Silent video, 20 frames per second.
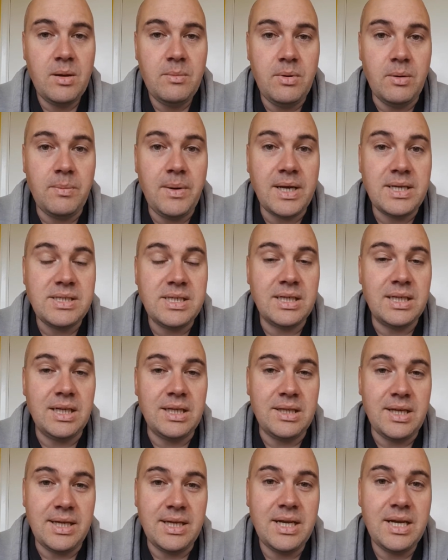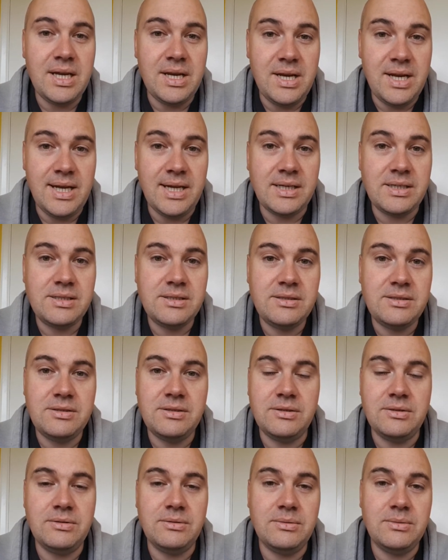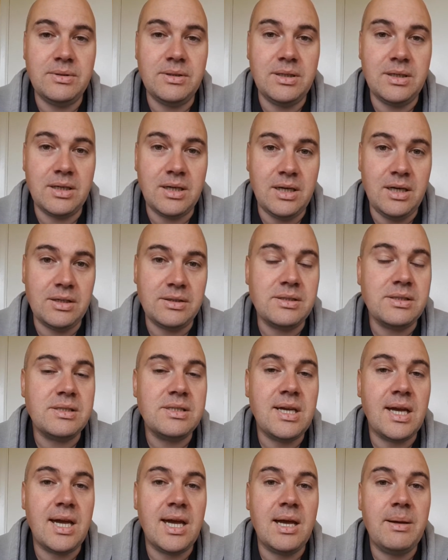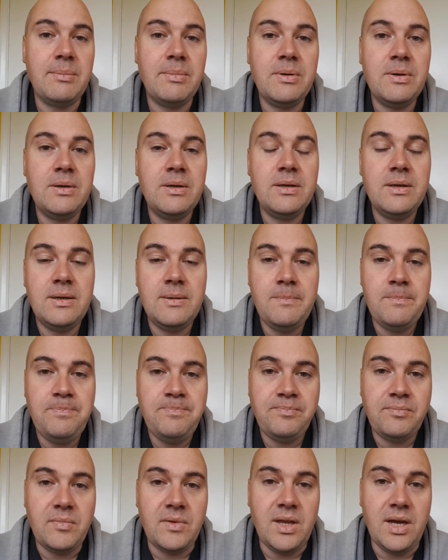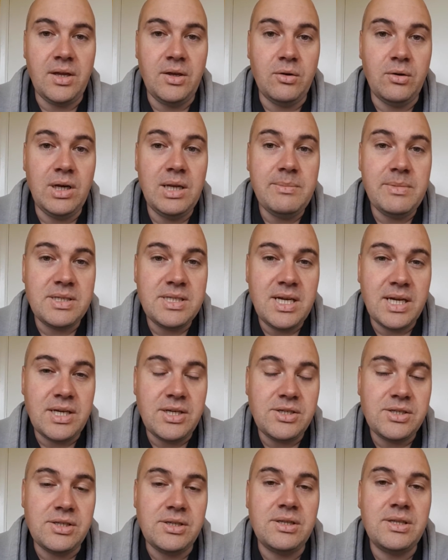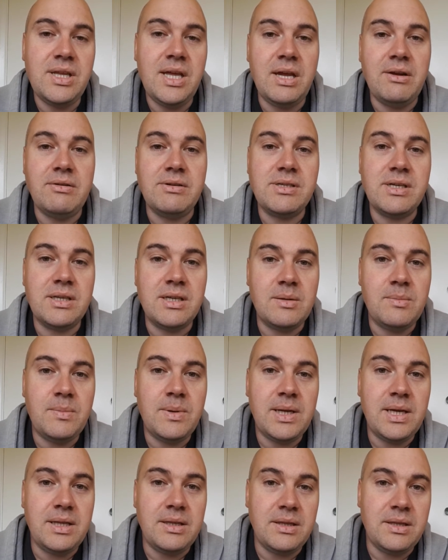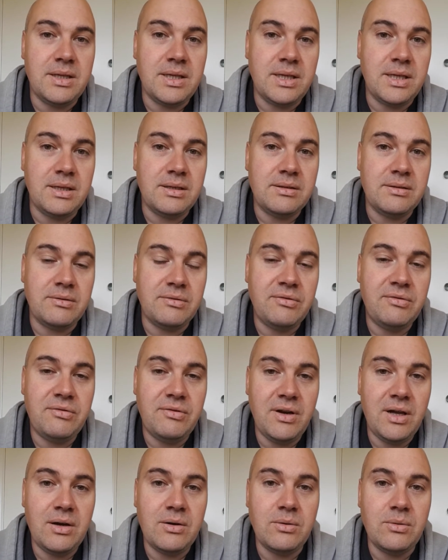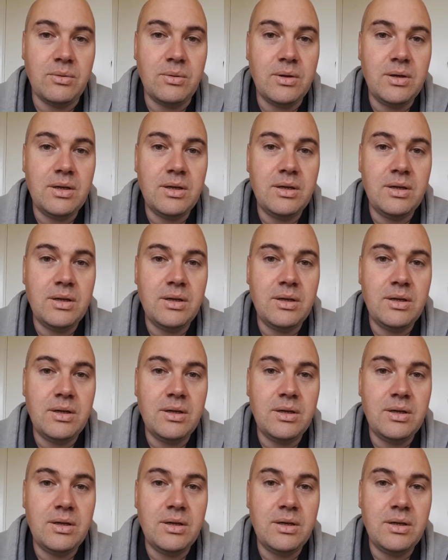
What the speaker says: but basically they connect to a garden tap. Now your limitation there is going to be the flow